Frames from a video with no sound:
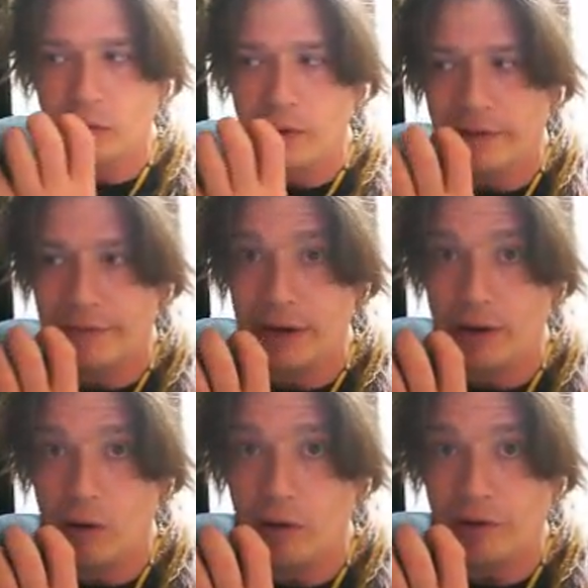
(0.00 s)
where the finger
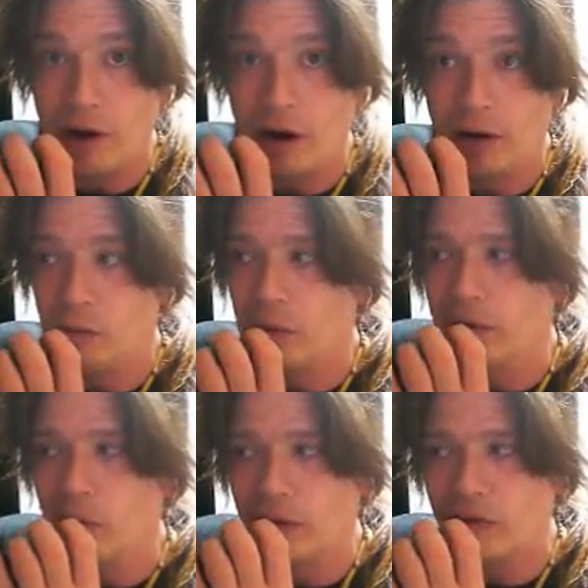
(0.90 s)
holes are. What
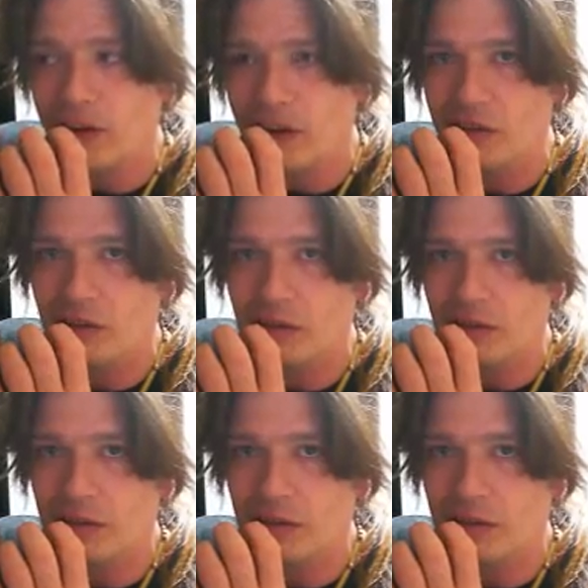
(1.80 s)
note is this?